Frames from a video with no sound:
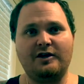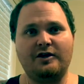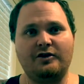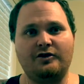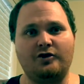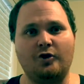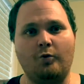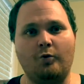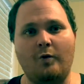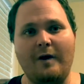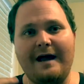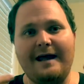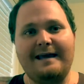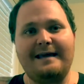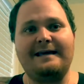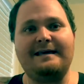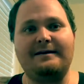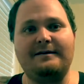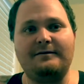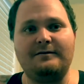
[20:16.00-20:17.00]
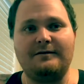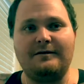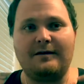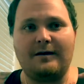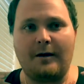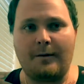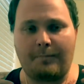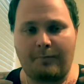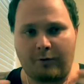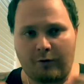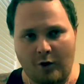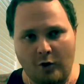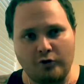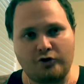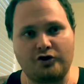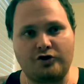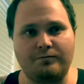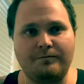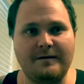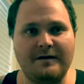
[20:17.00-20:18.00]
the way he
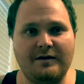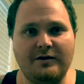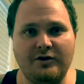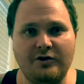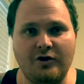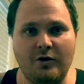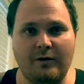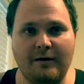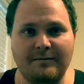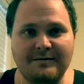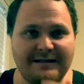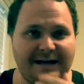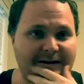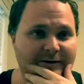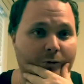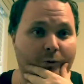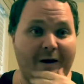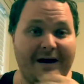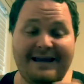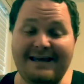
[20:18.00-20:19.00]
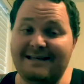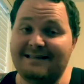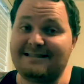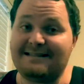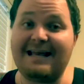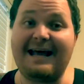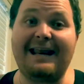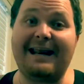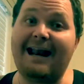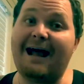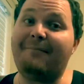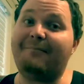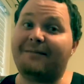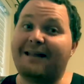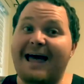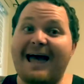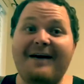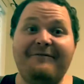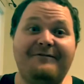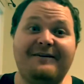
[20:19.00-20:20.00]
approached me, you know what I'm saying, the way he said it, and I'm
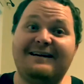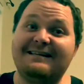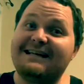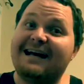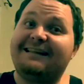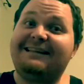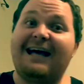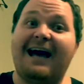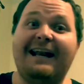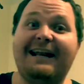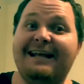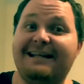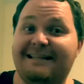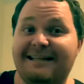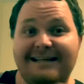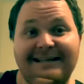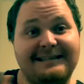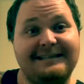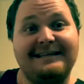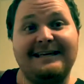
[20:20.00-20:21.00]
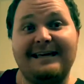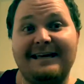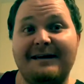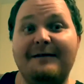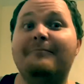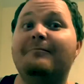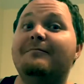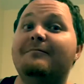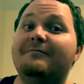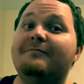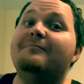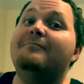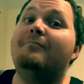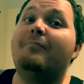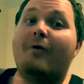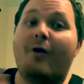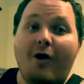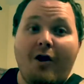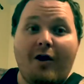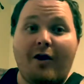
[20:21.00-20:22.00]
laughing because I thought they did it to get him
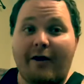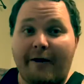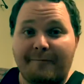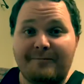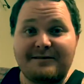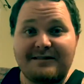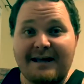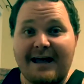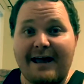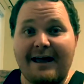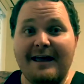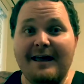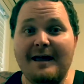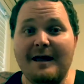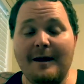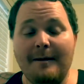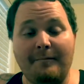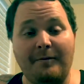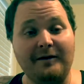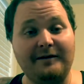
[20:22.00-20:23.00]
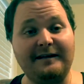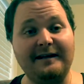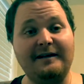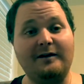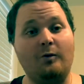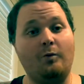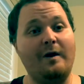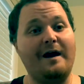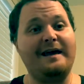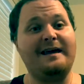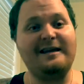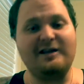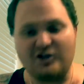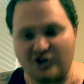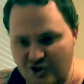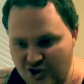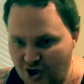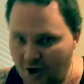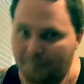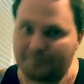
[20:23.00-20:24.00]
bruh upset. But then the way he
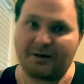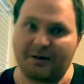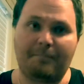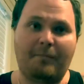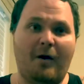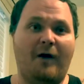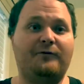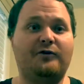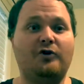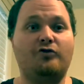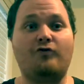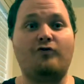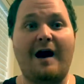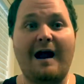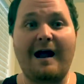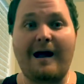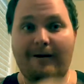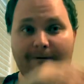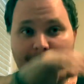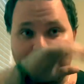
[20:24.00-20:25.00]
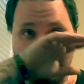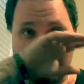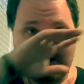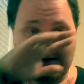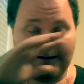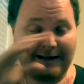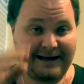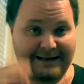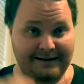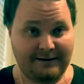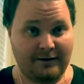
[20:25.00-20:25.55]
jumped up off the ground, like